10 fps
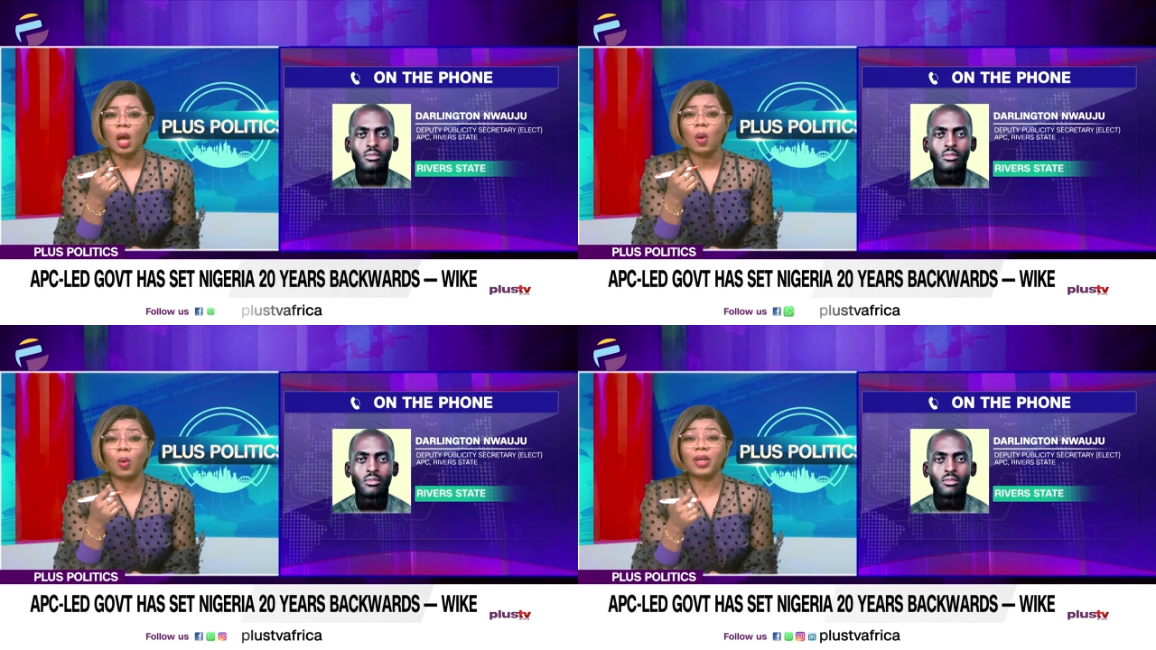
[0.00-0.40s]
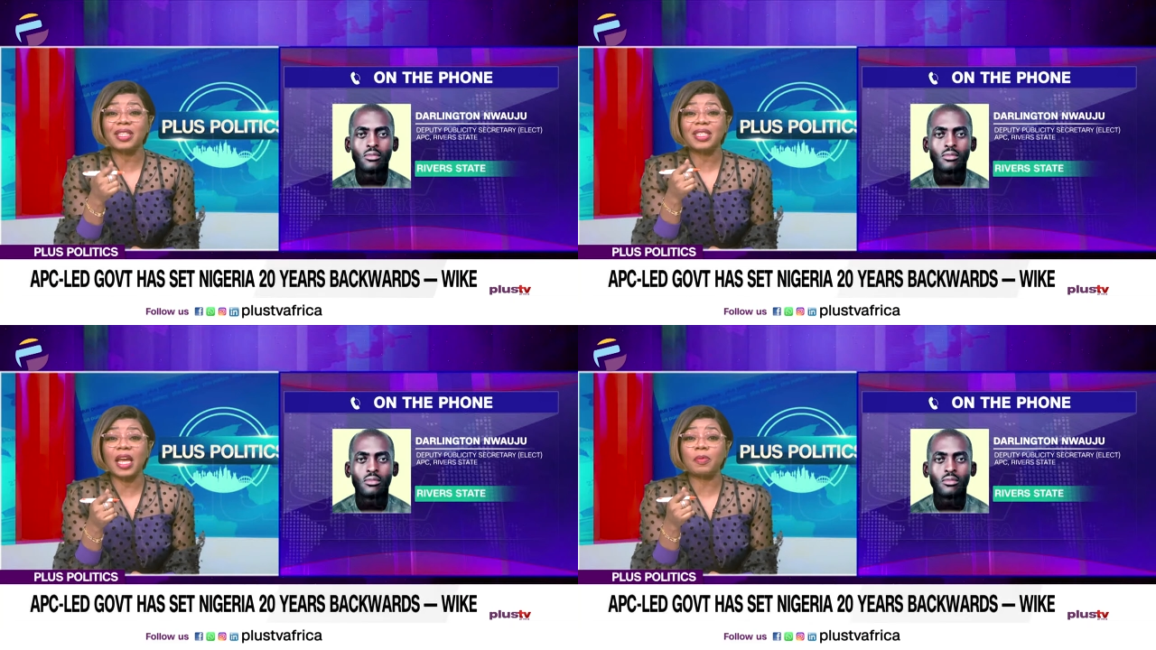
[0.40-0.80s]
Speaker 1: What has
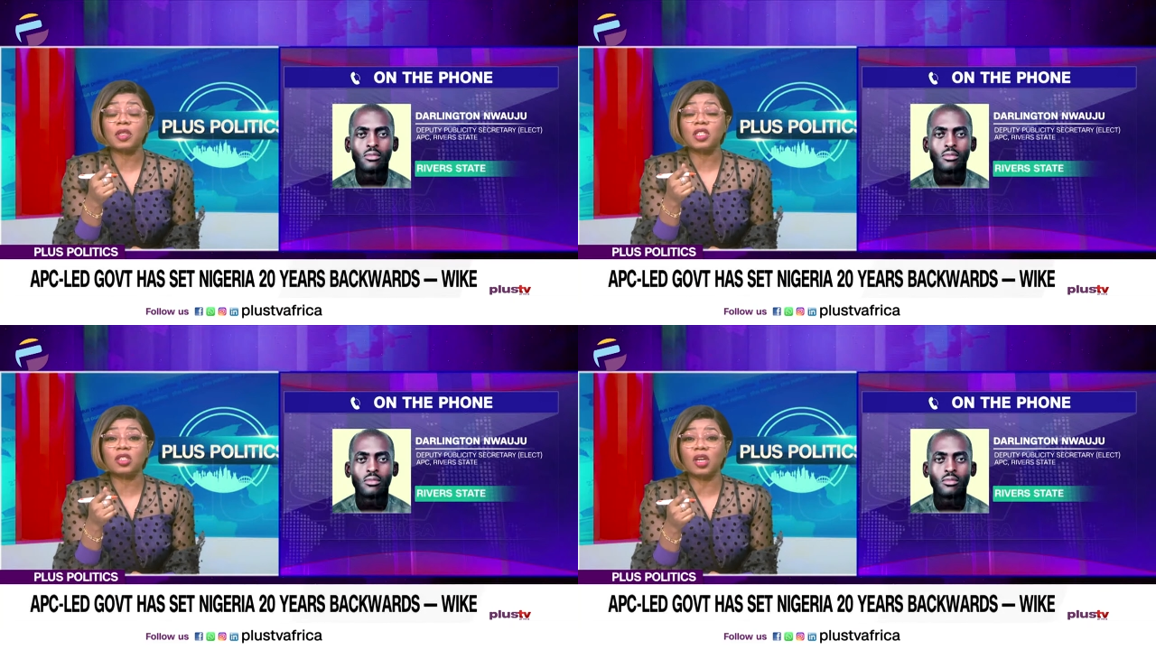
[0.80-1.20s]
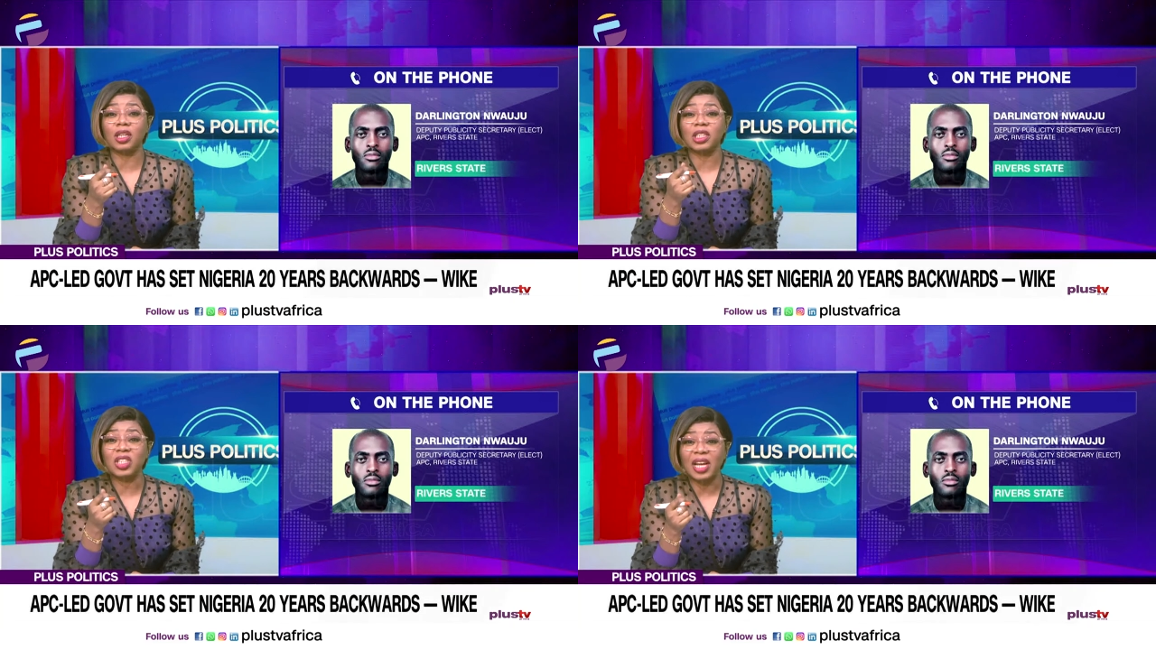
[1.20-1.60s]
the APC done
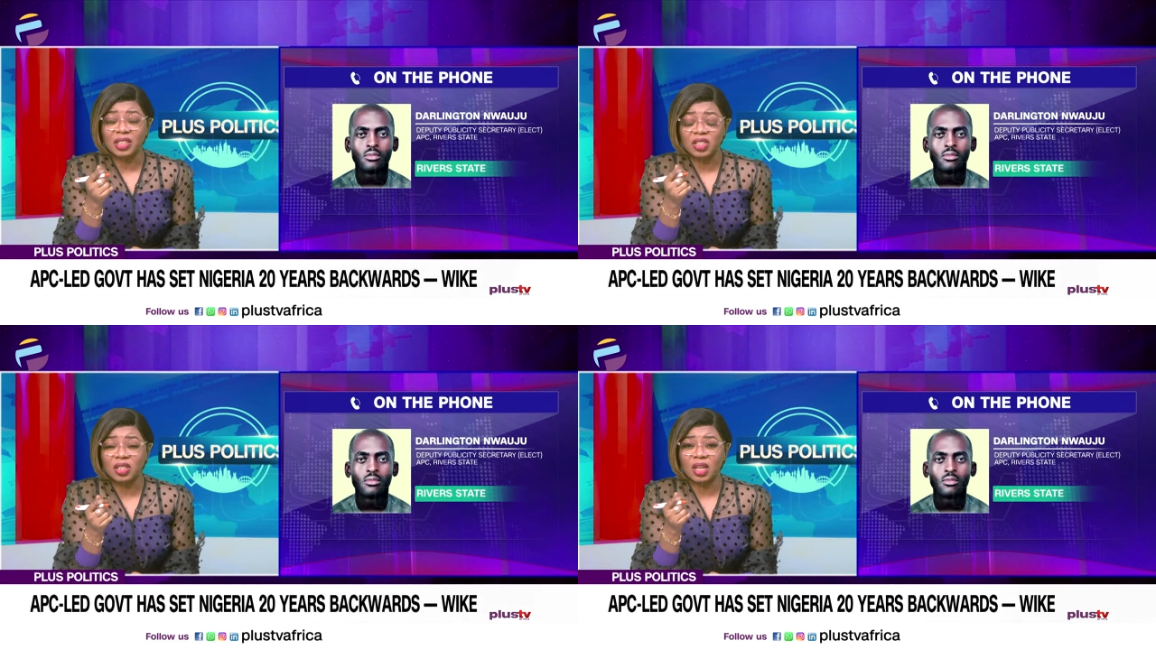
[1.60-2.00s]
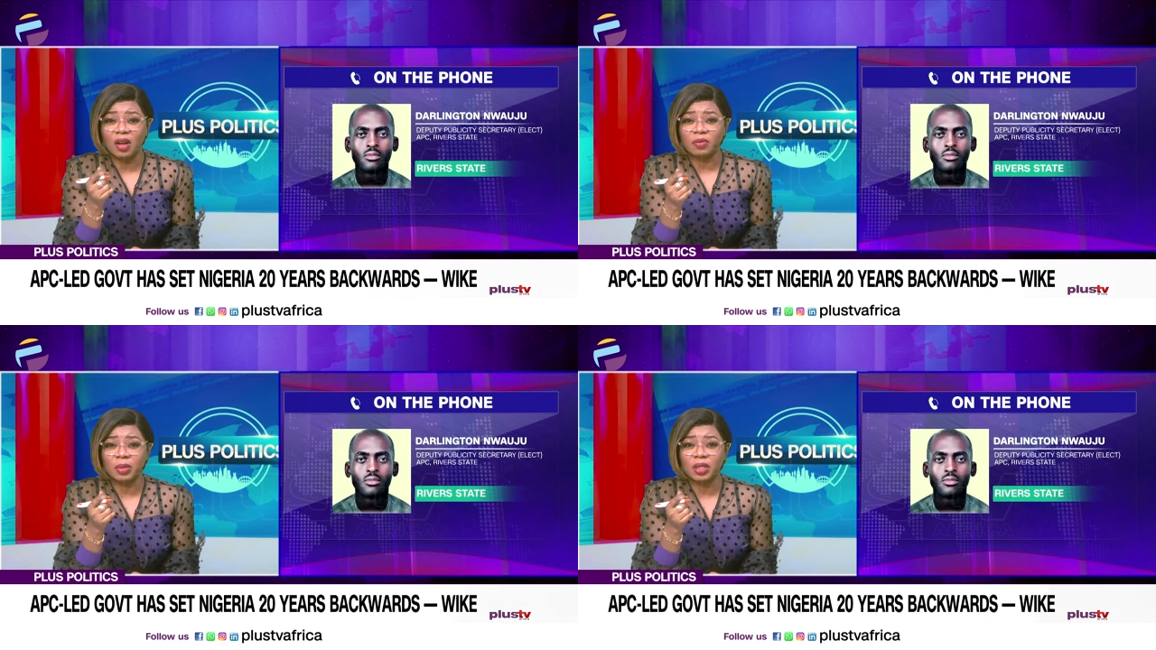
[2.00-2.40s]
in challenging the
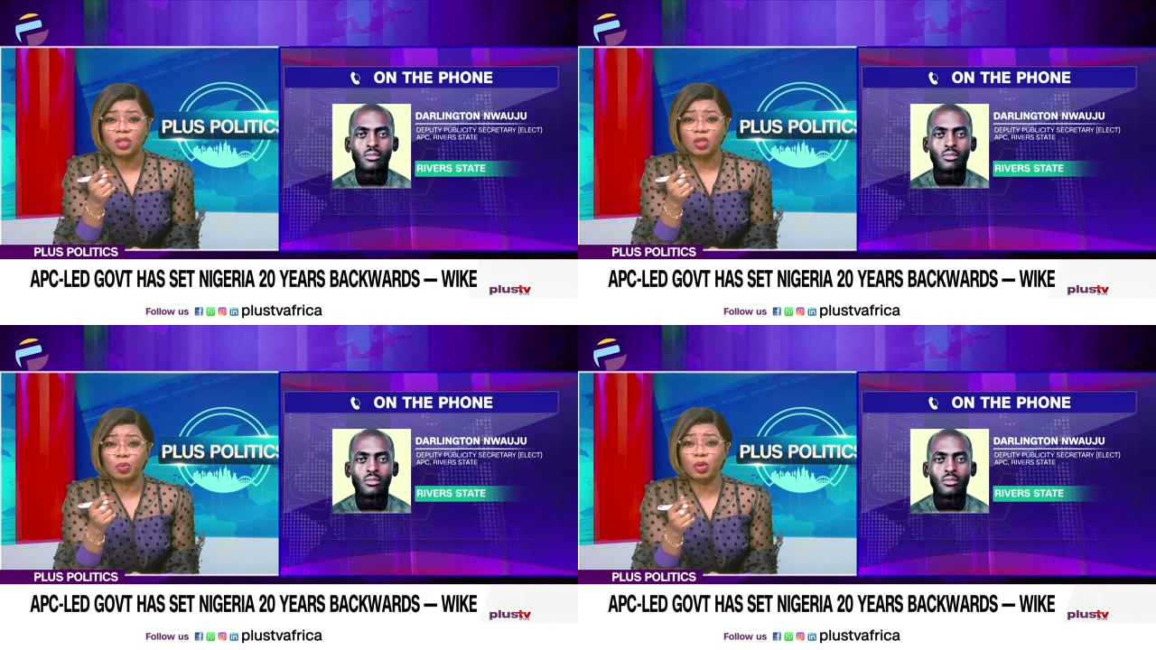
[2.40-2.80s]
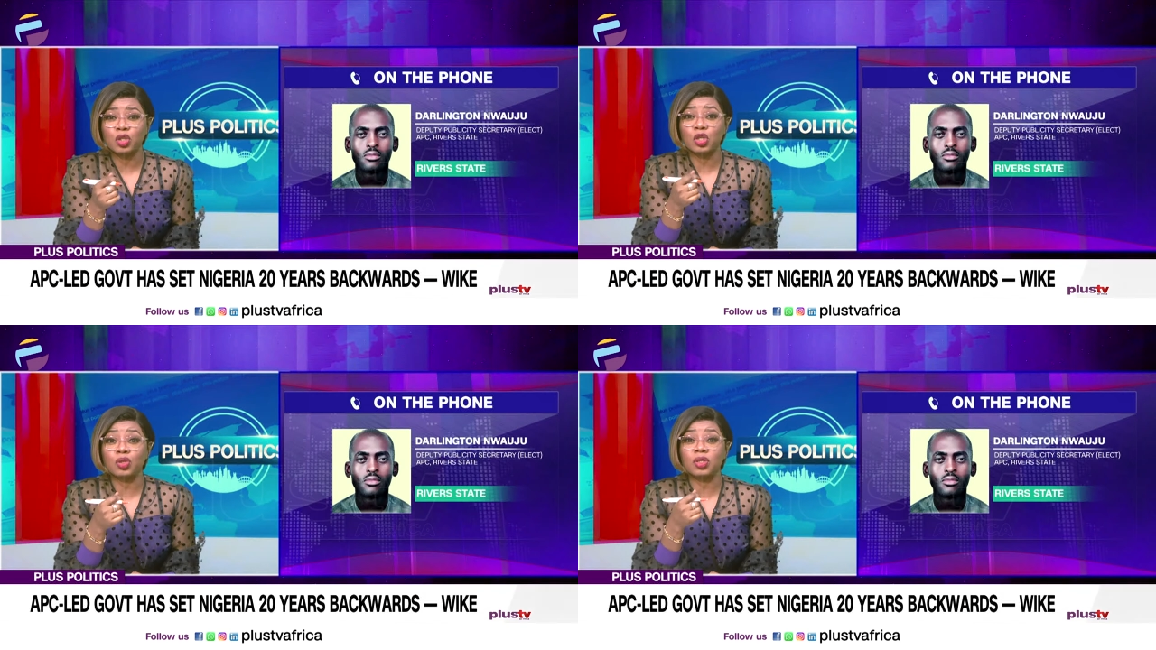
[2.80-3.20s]
government to
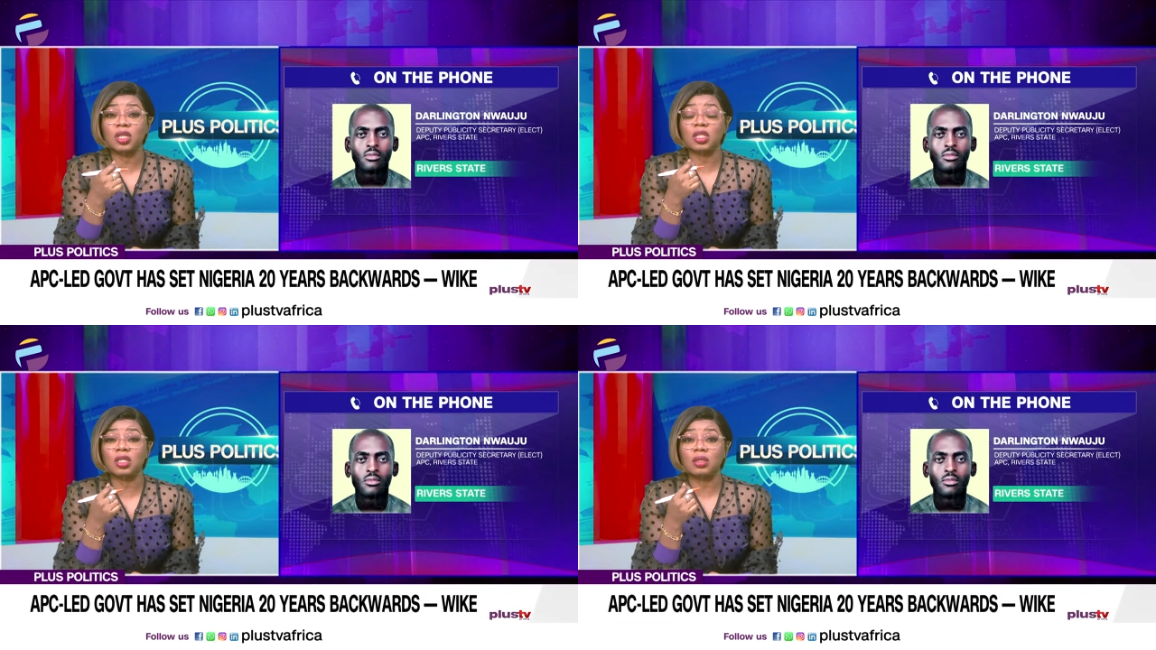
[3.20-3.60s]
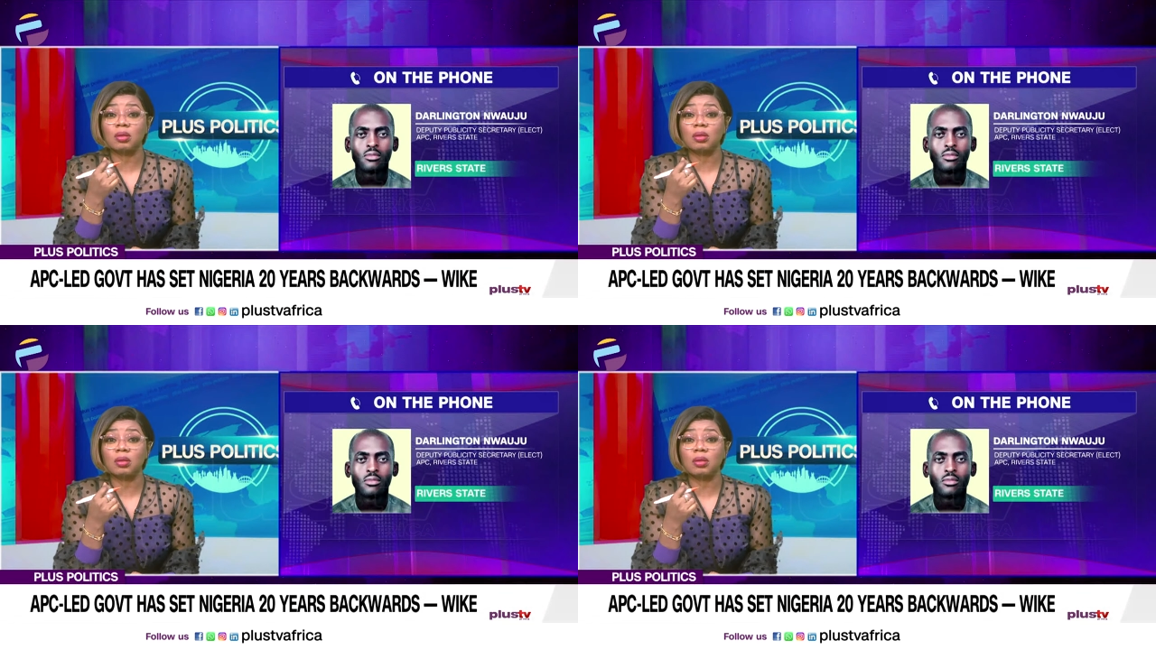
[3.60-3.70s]
produce this,